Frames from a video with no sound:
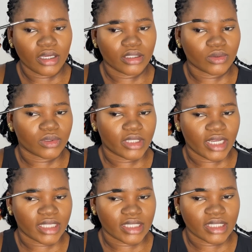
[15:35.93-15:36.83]
It would
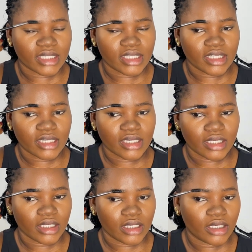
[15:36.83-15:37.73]
get
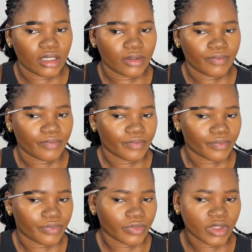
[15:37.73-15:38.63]
sticky
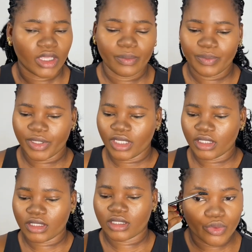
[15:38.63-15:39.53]
a
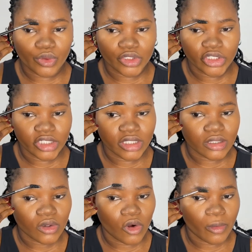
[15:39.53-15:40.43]
bit. Brush it
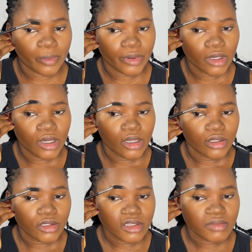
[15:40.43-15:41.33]
up
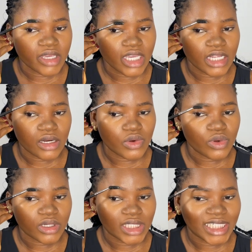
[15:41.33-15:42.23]
to make it
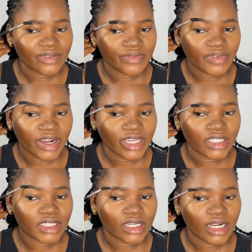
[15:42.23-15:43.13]
look
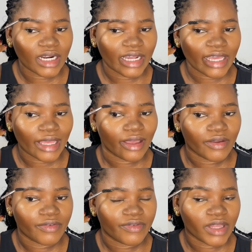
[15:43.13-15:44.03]
defined and like
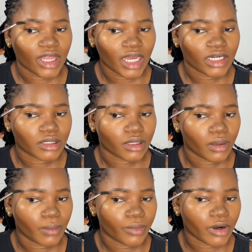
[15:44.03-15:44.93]
a feathered
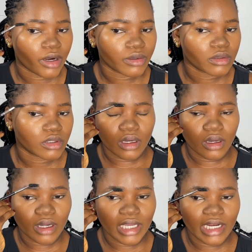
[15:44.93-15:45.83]
brows.
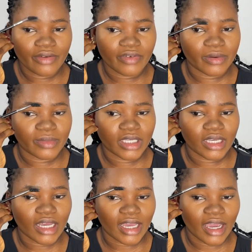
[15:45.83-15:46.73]
Luckily for
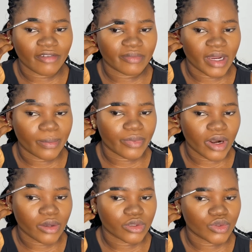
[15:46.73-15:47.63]
me, I have my
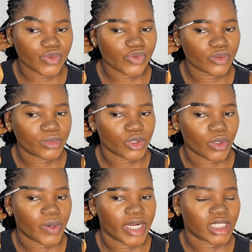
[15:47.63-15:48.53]
brows groomed
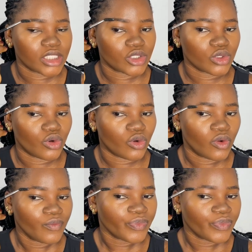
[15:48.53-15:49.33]
already, so